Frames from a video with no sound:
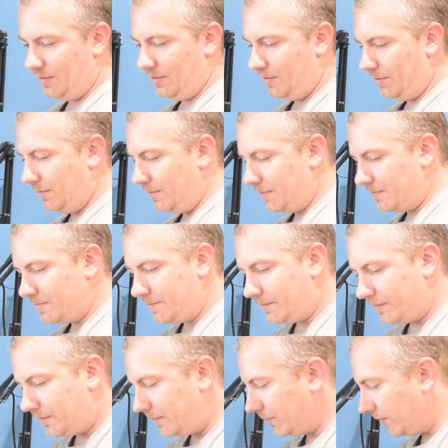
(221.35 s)

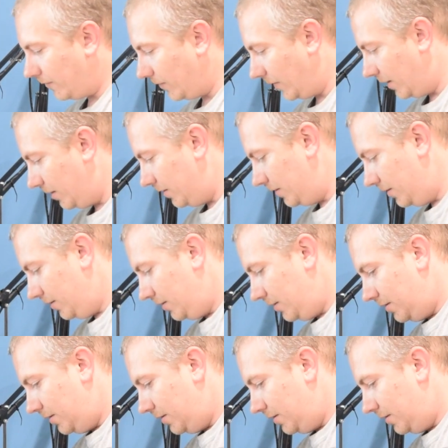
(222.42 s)
[no speech]